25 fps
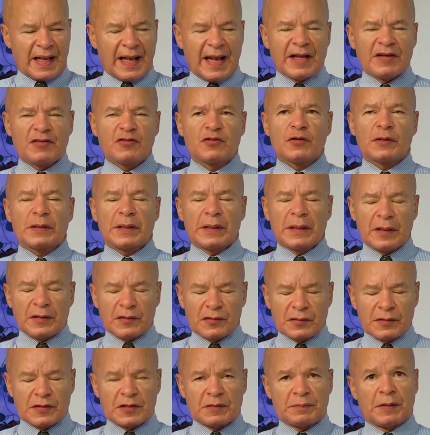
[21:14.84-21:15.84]

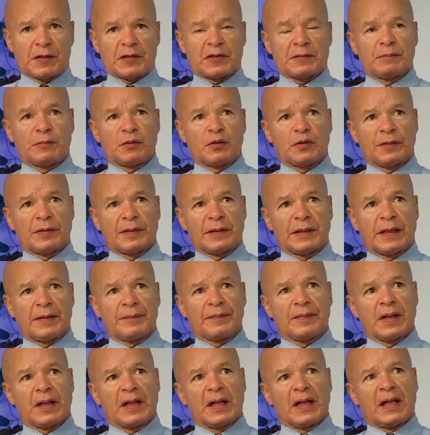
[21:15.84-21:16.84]
Education is much more than that.
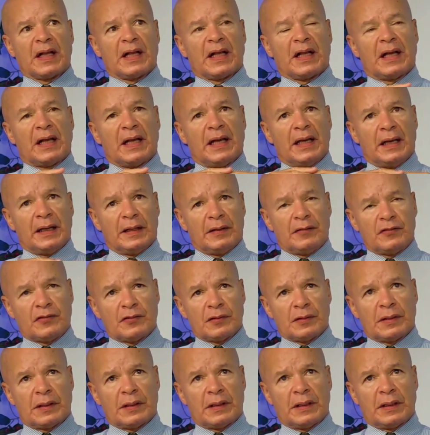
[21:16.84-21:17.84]

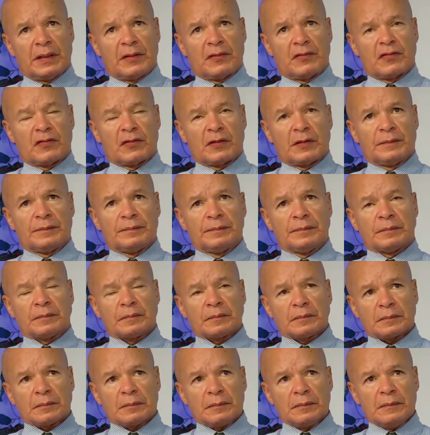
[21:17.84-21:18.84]
Education
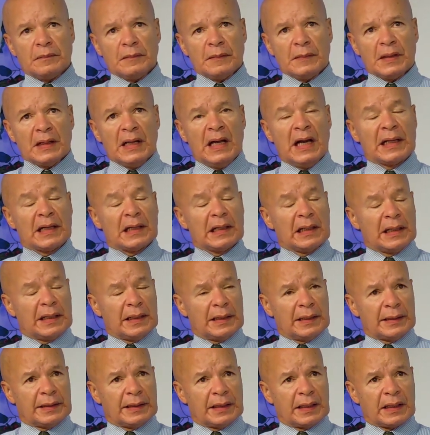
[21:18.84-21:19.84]
and
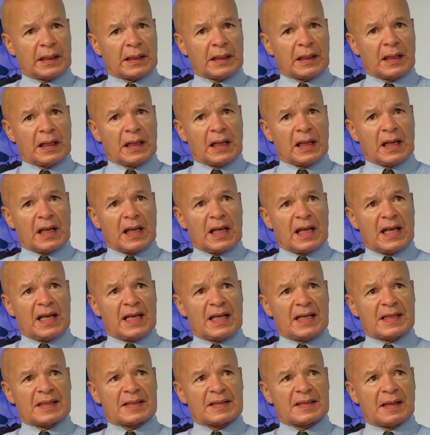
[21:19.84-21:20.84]
learning
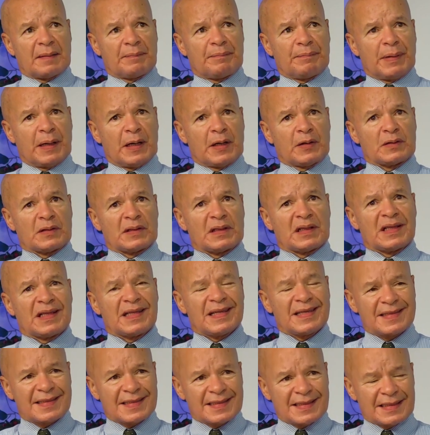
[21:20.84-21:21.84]
is about
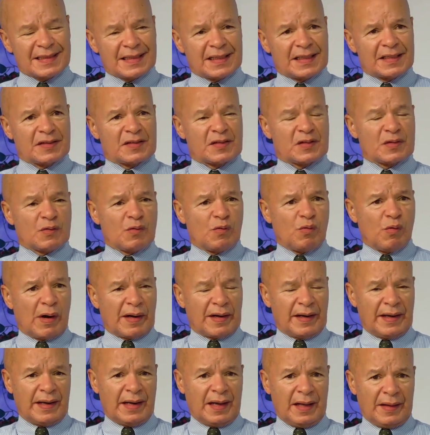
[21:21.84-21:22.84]
listening to one
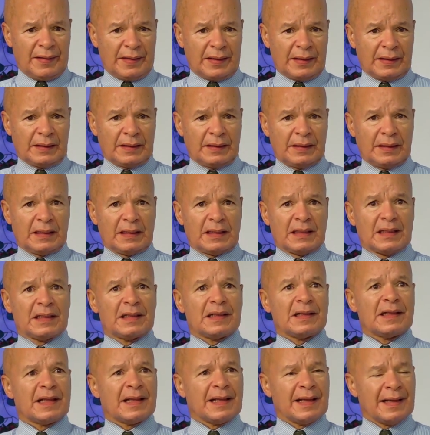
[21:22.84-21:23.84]
another,
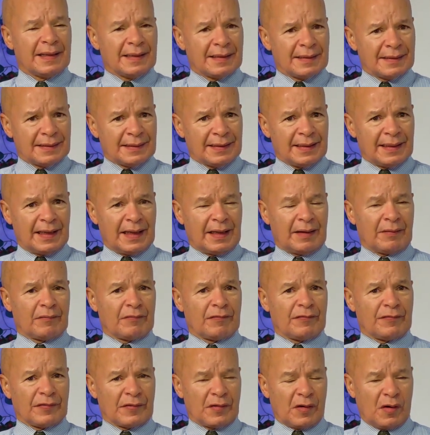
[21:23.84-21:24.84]
learning
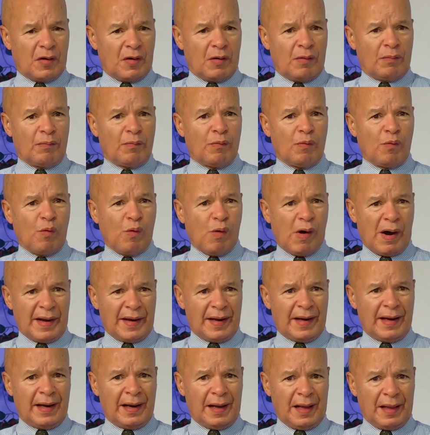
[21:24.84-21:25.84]
from one
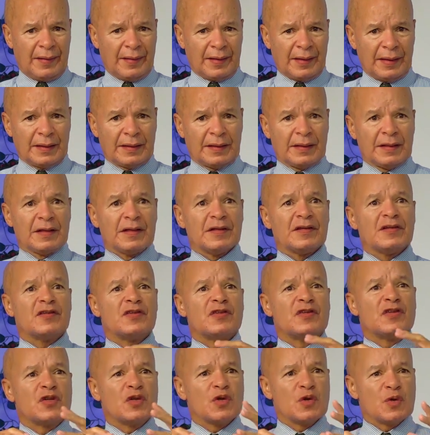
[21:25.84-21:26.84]
another,
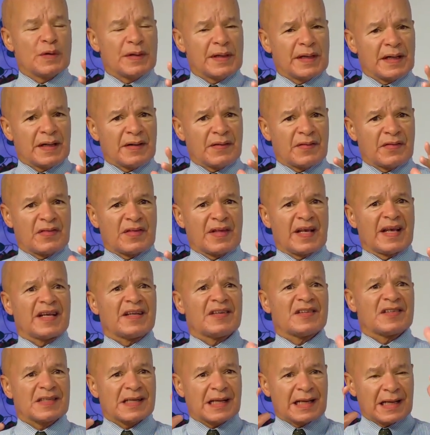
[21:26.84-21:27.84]
doing
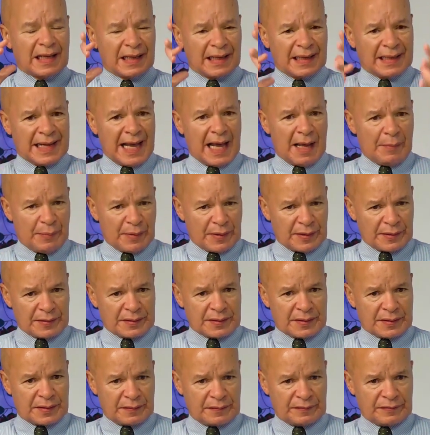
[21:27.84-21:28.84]
things
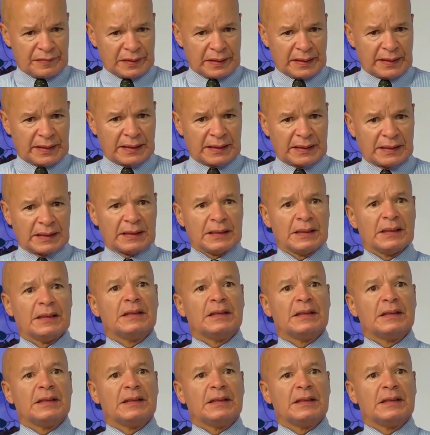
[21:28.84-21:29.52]
collaboratively